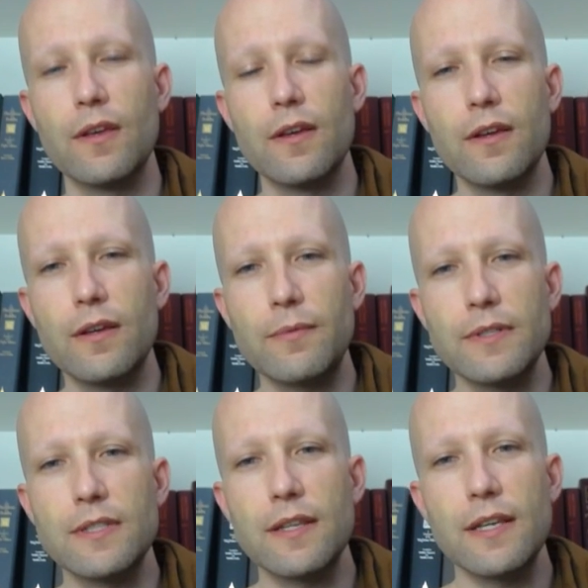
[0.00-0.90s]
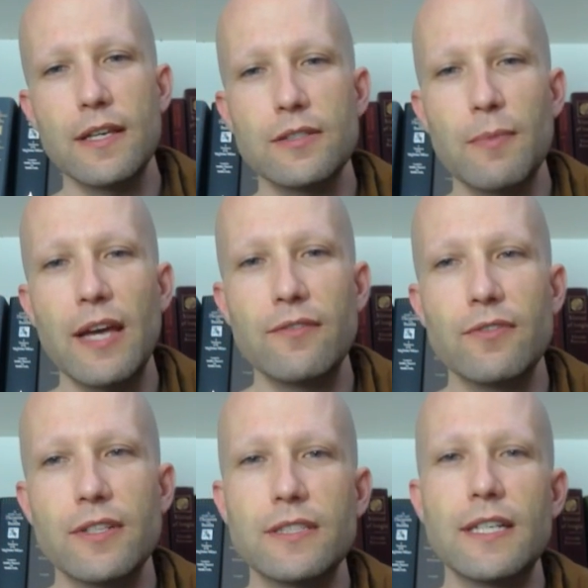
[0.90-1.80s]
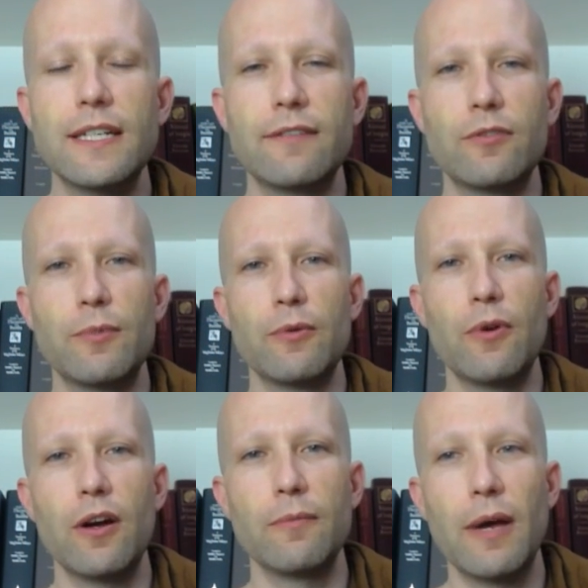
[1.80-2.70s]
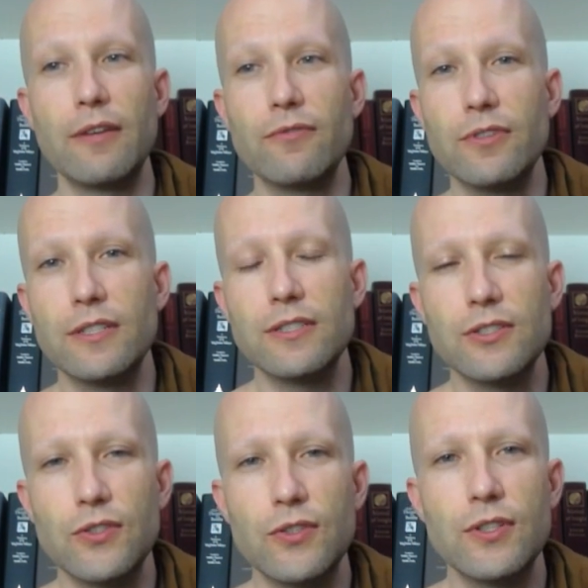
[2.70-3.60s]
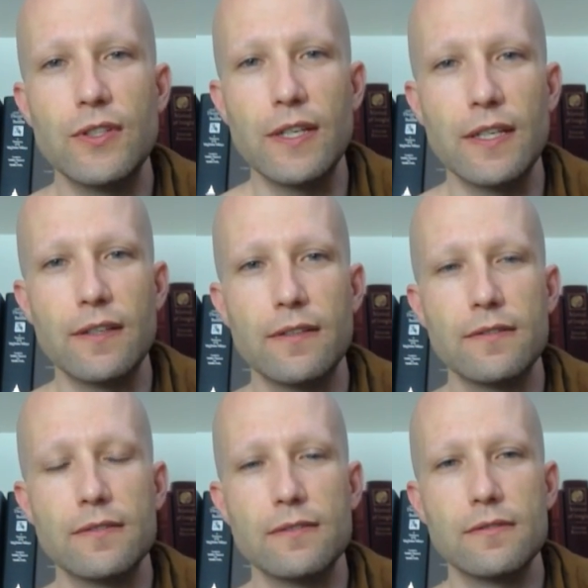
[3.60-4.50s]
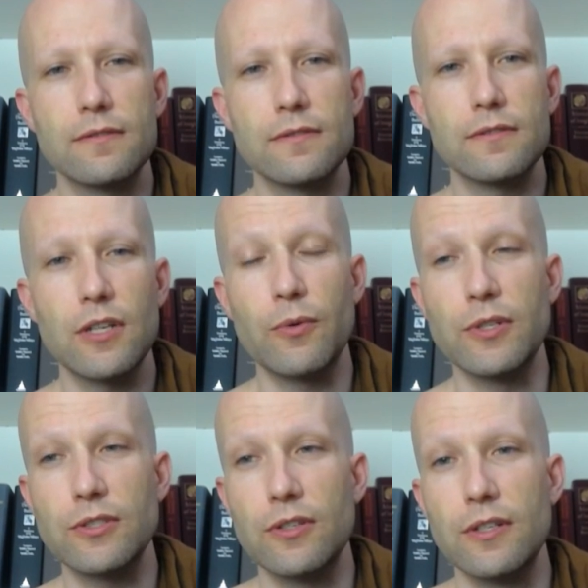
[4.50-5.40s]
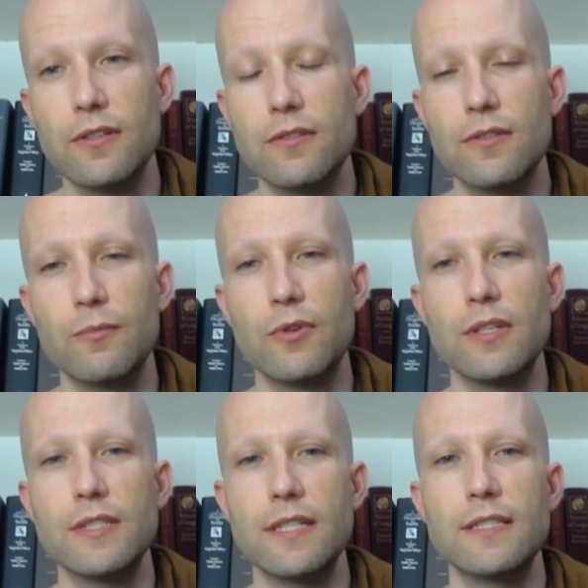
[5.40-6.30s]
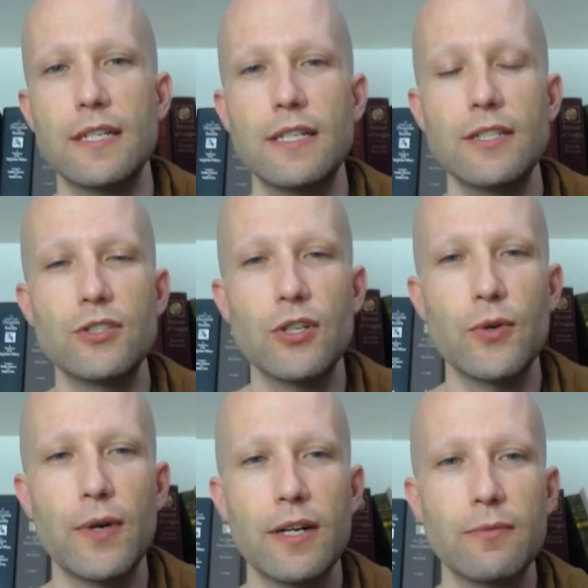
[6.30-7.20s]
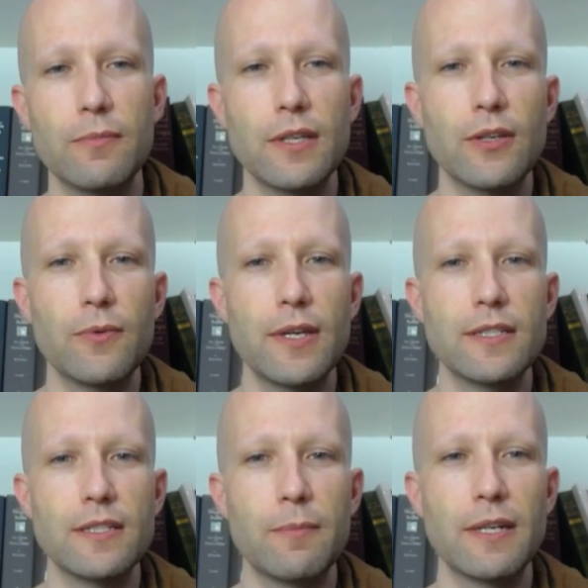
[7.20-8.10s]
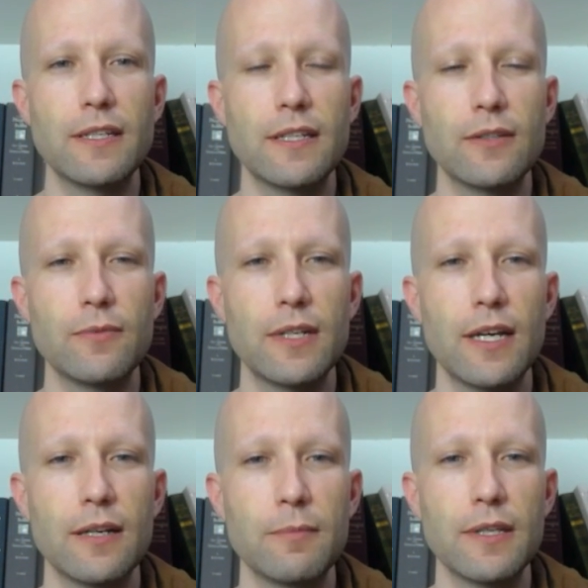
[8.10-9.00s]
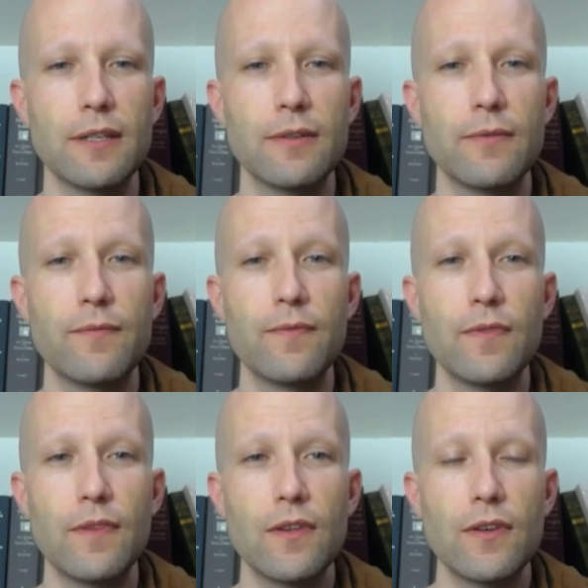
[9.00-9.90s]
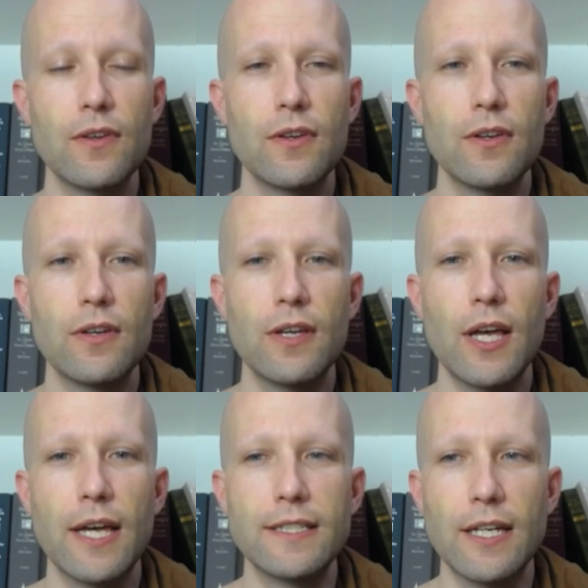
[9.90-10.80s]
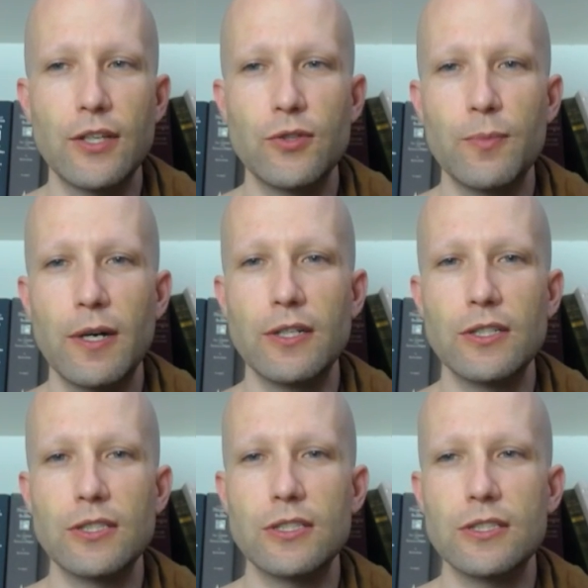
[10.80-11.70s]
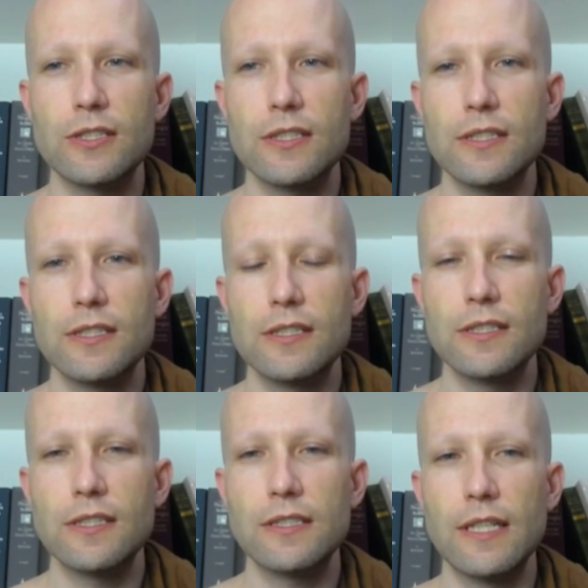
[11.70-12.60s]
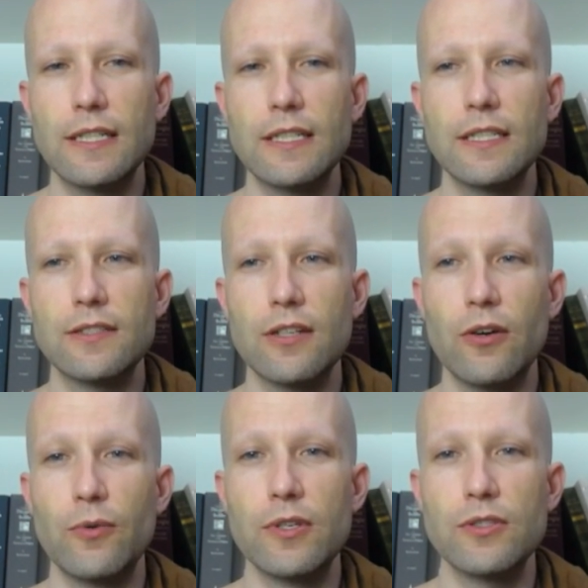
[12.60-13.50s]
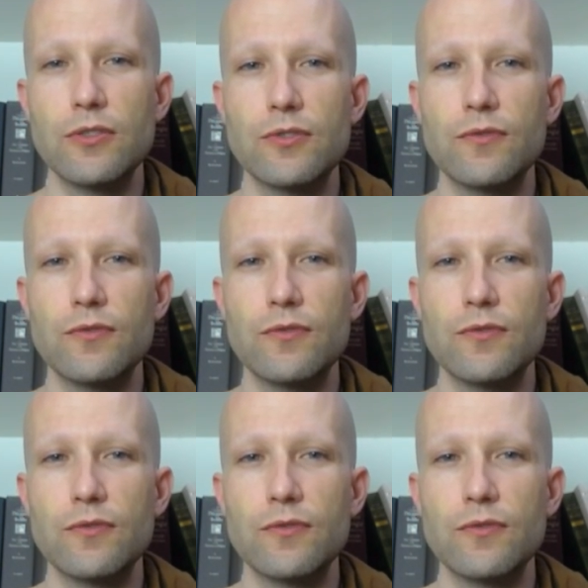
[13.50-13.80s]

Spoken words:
Because the thing is, mindfulness can never be wrong. Mindfulness is a good thing. It's always good. The Buddha said, Satincha kuhang bhikkhave sabbatikang vadami. I tell you, monks, sati is always useful.